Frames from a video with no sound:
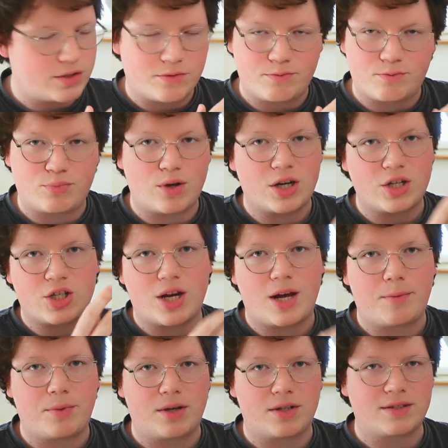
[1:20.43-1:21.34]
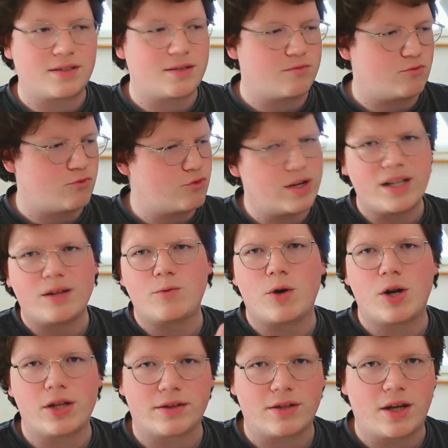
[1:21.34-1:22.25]
to brush up on some real
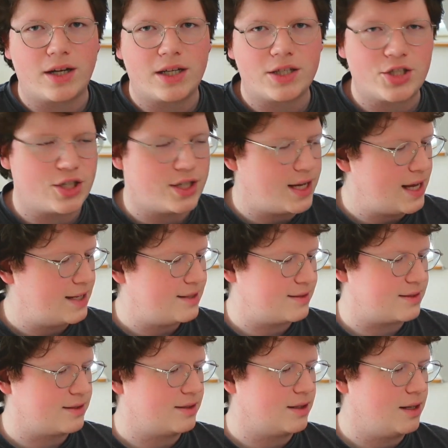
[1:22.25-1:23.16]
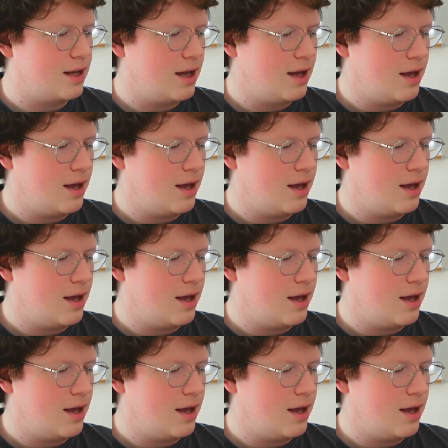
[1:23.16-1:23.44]
world knowledge in Haskell,